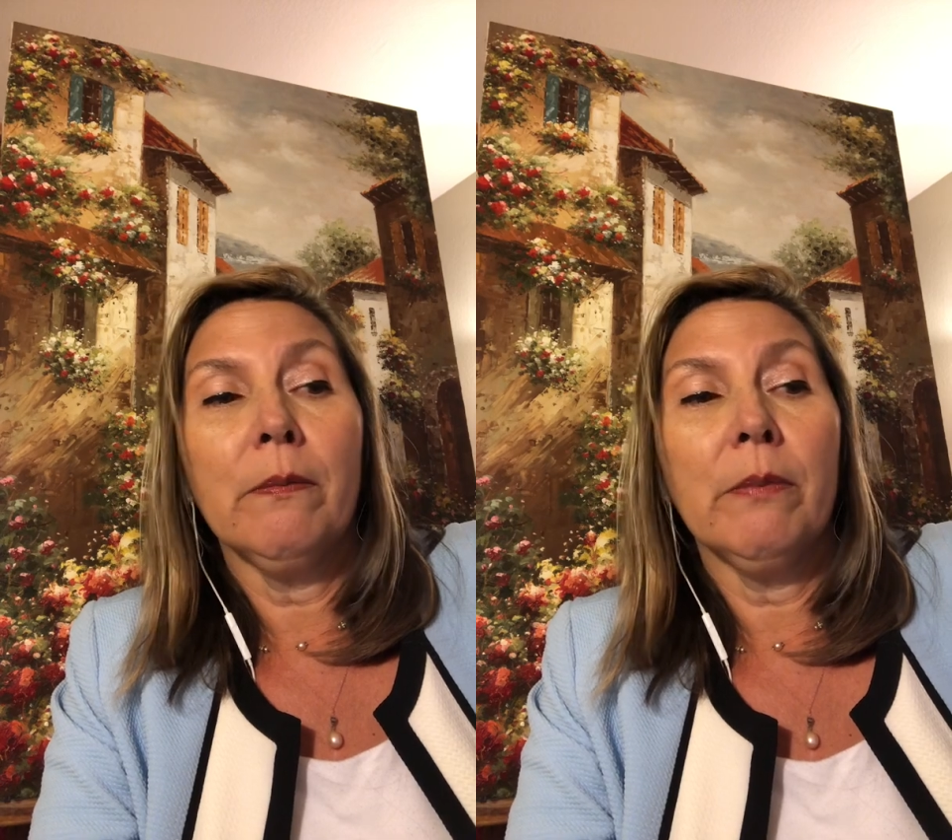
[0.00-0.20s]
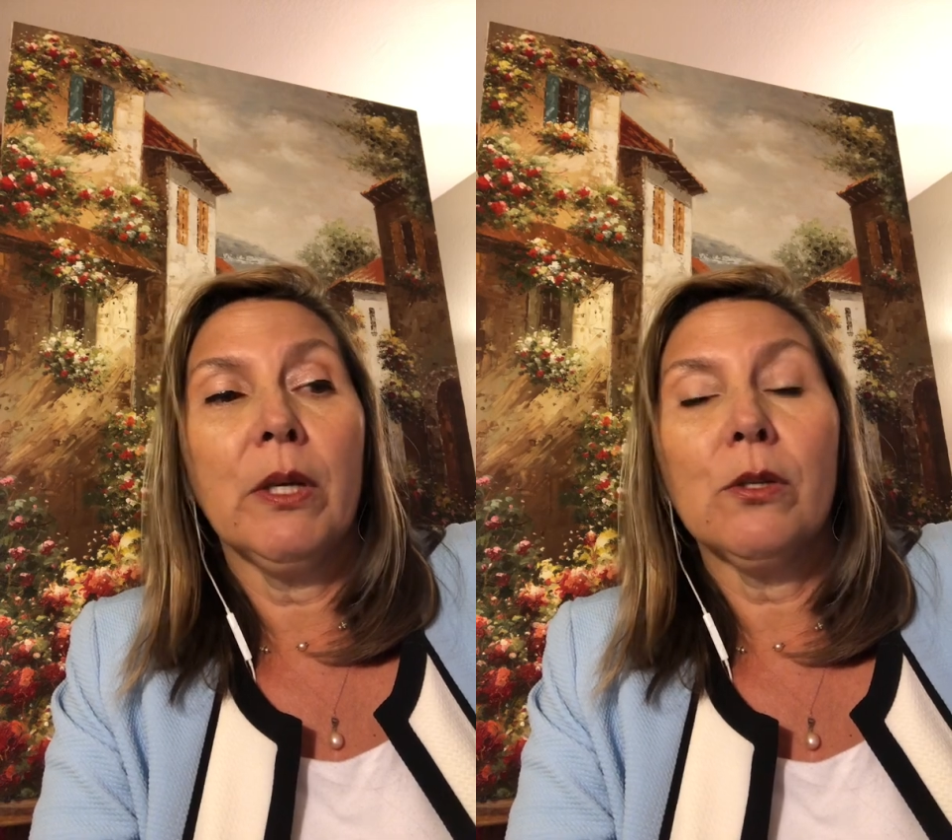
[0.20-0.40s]

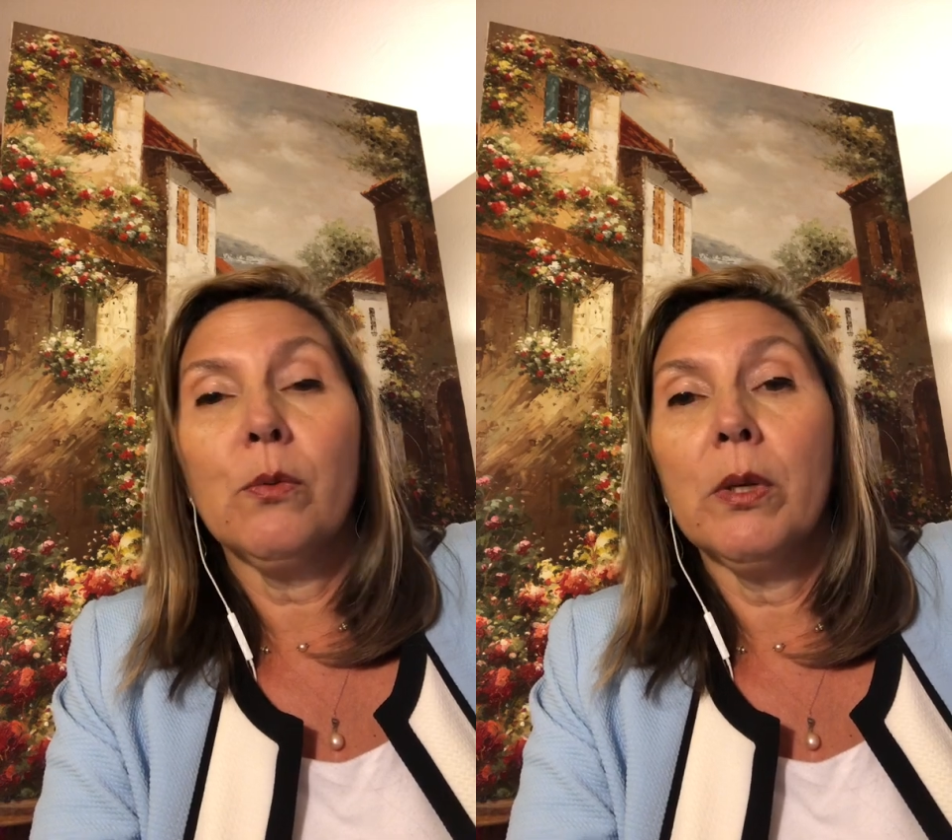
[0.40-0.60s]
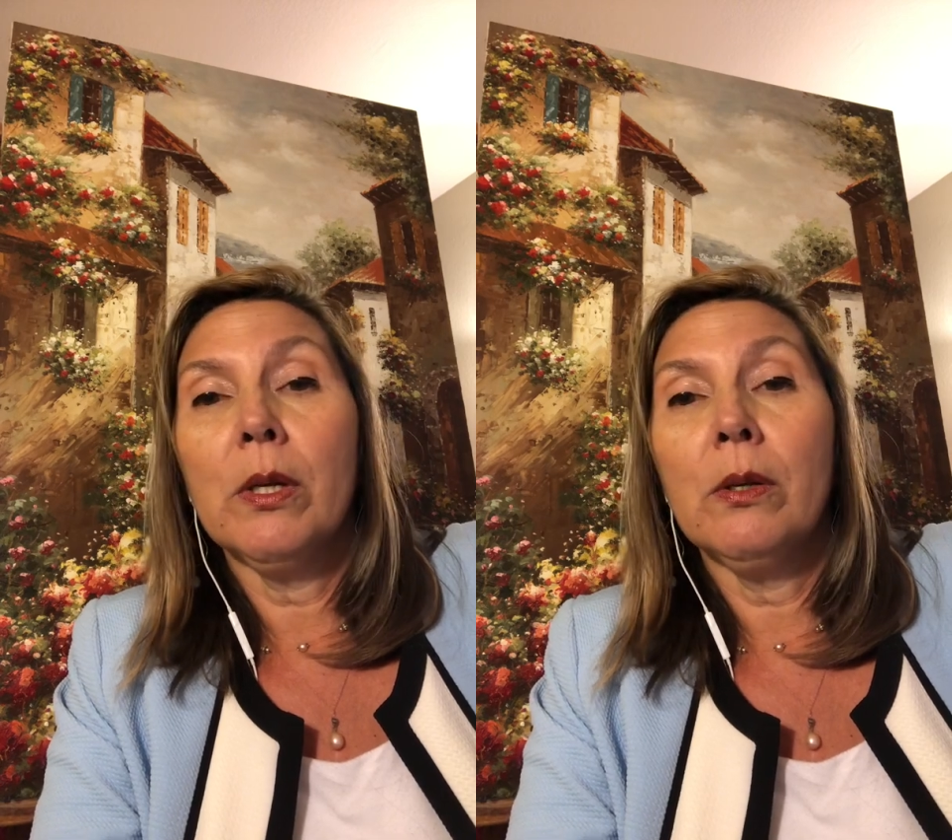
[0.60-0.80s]
because
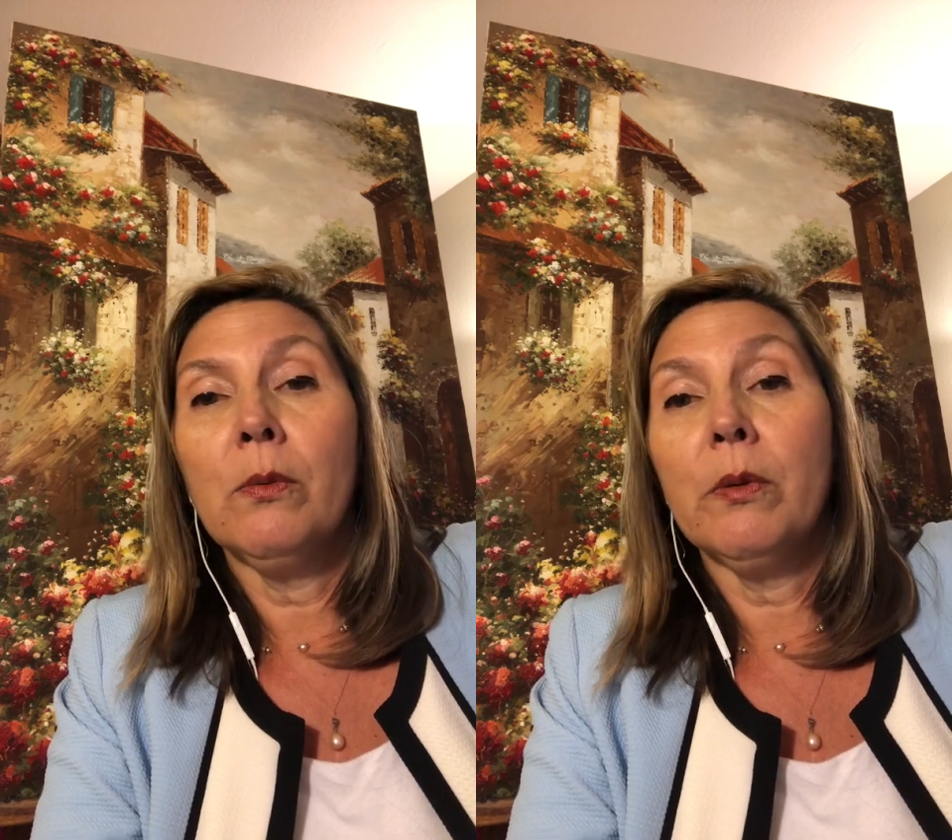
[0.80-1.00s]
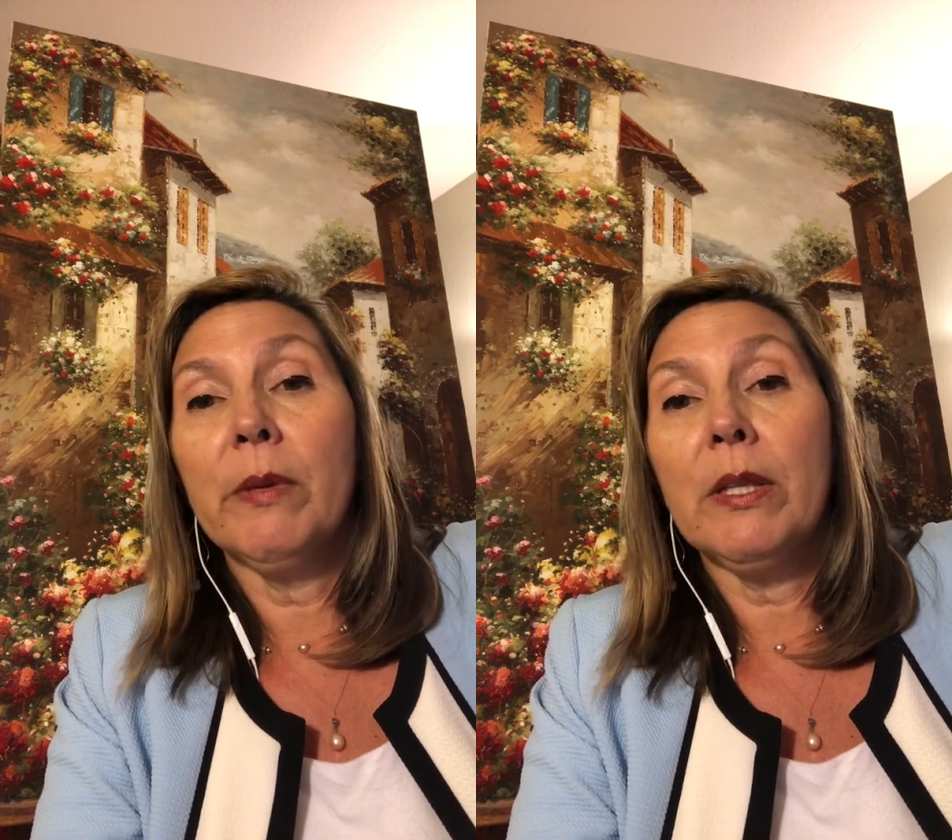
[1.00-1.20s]
we
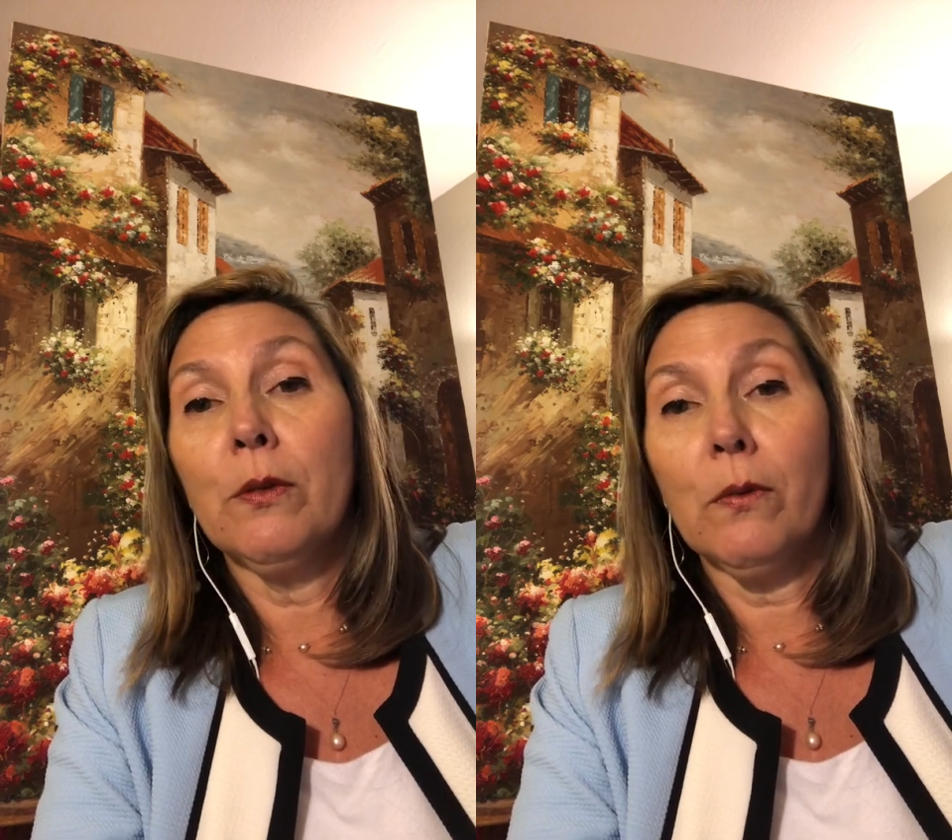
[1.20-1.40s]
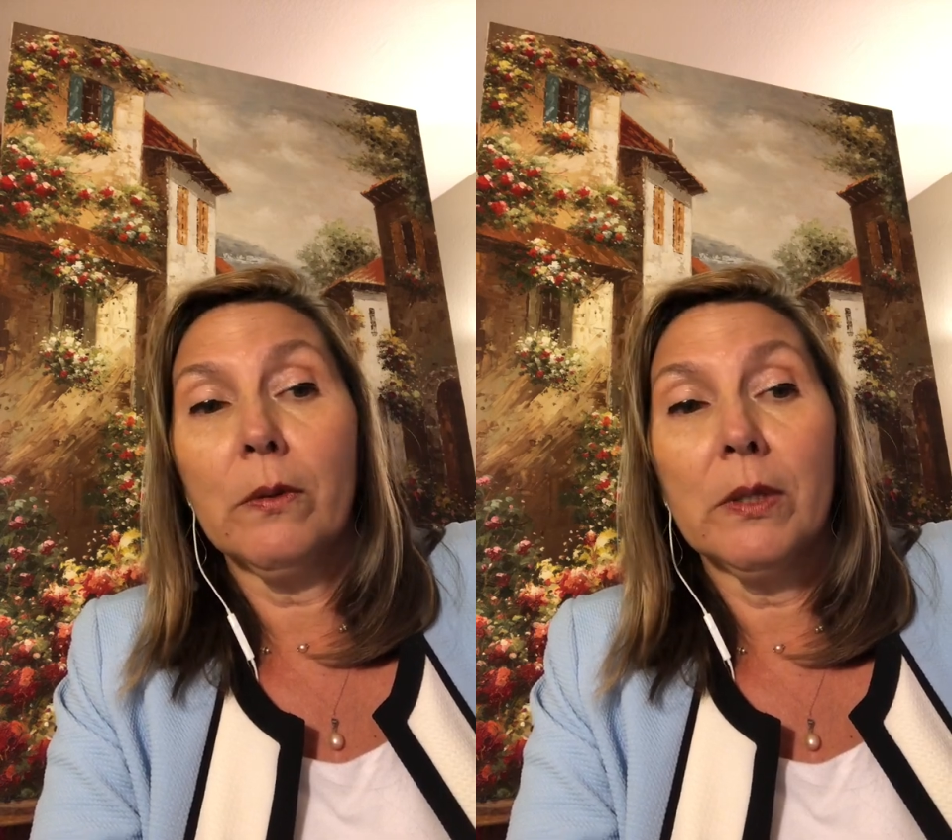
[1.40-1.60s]
would be
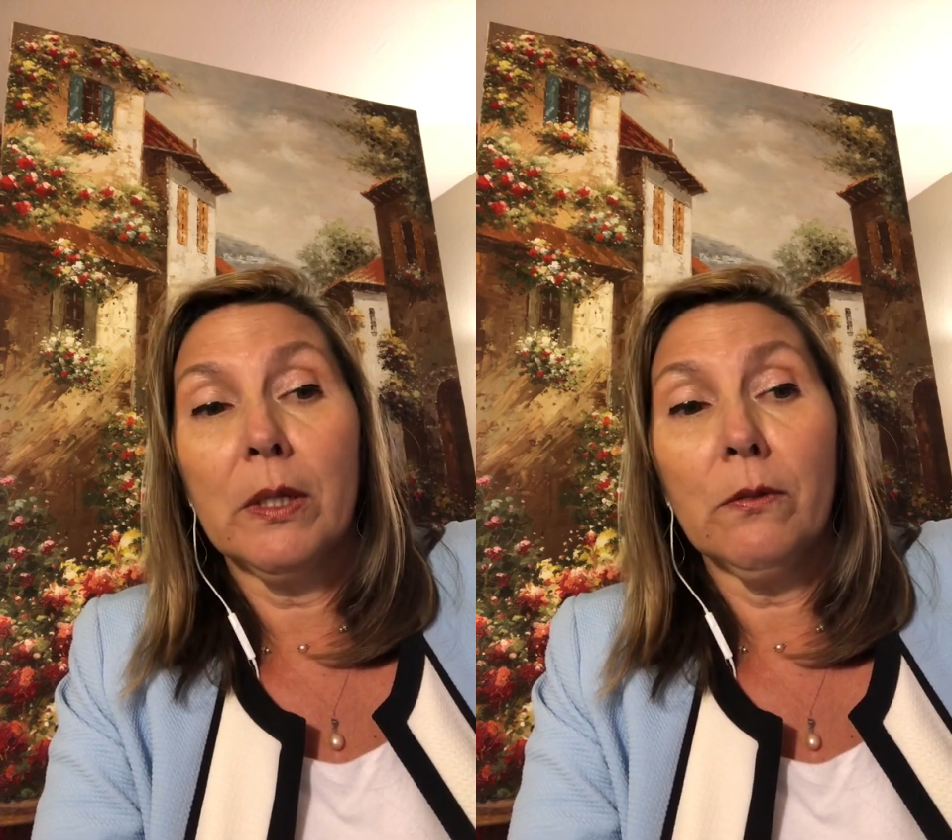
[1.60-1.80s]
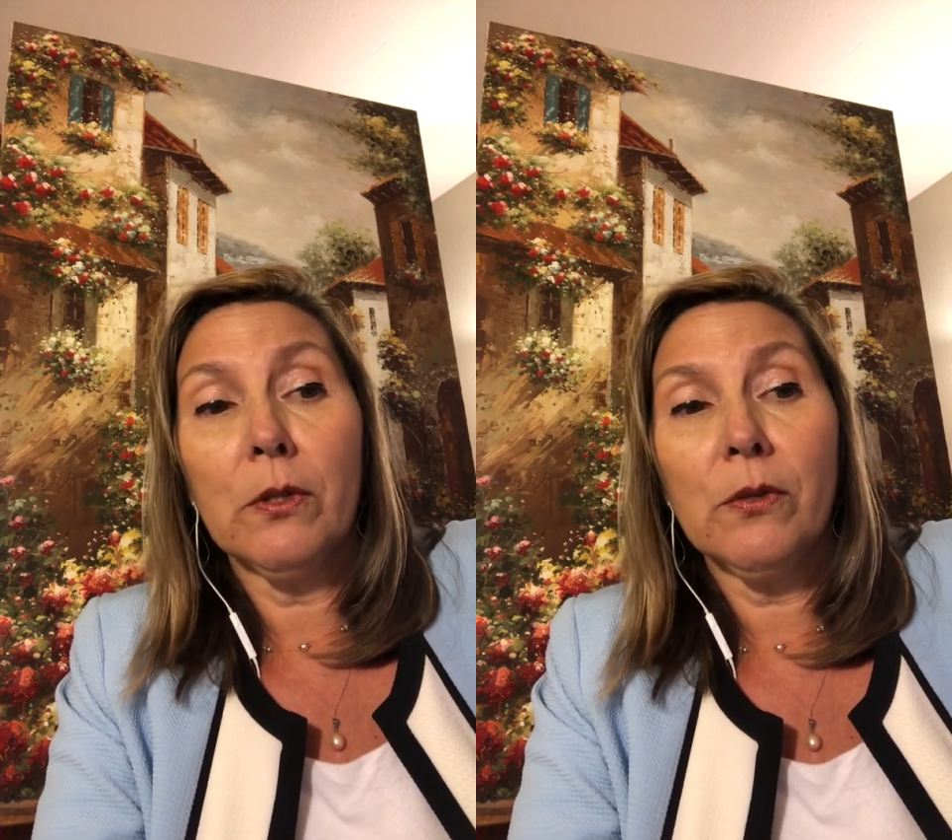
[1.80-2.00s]

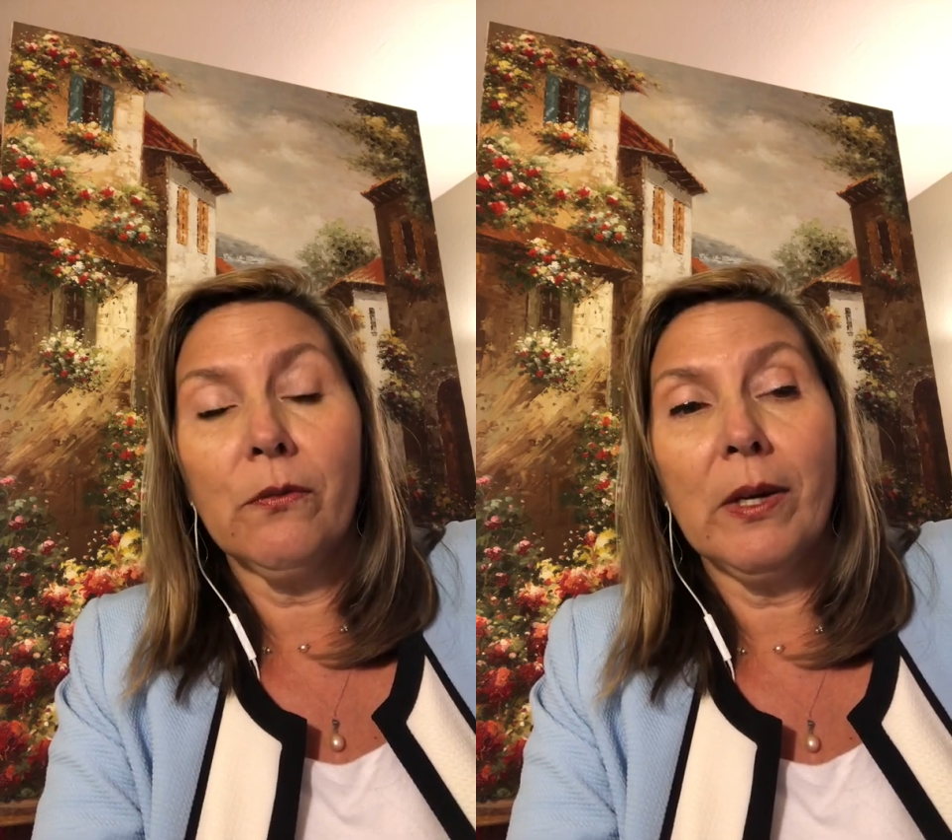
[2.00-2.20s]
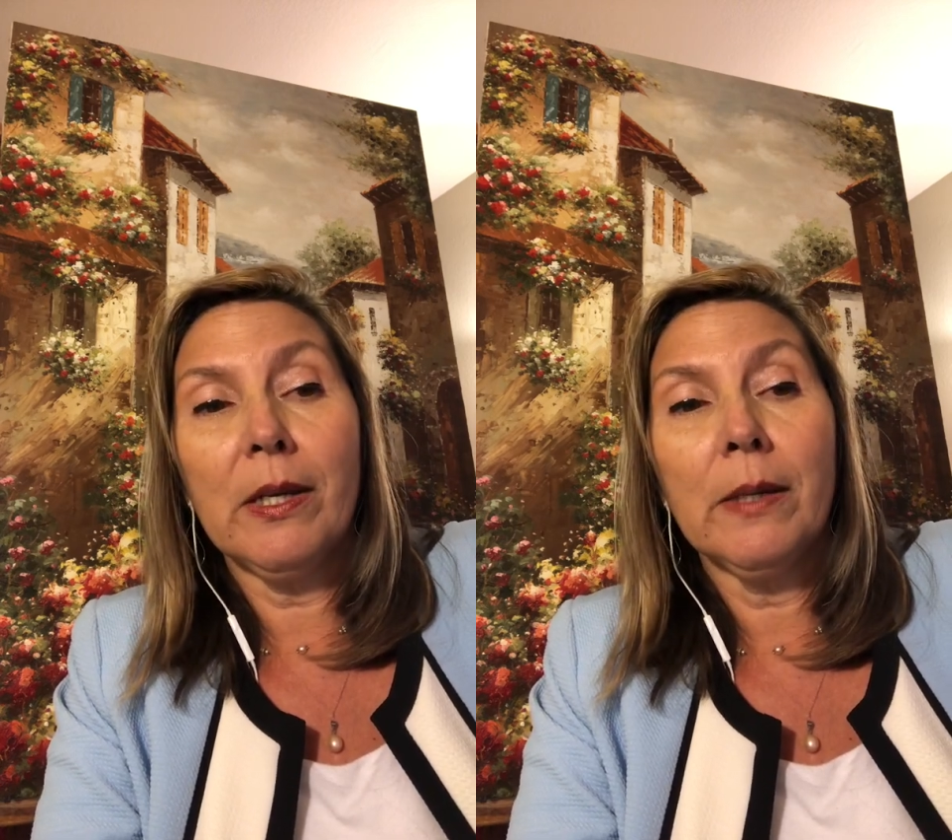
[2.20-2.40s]

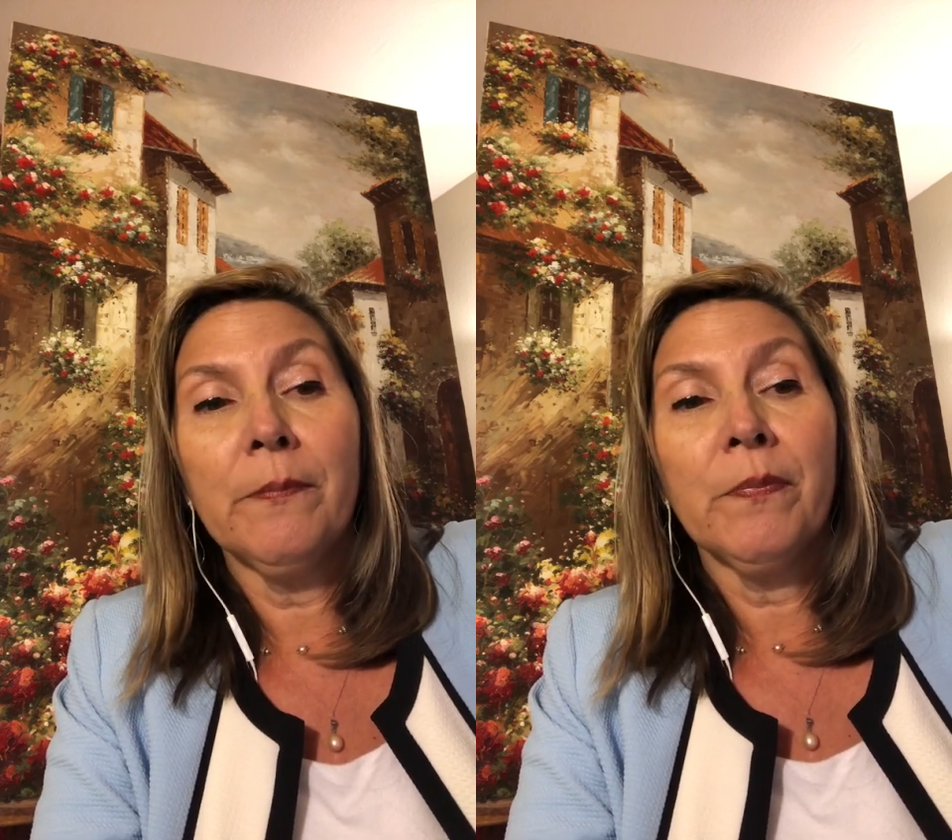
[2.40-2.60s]
diversified.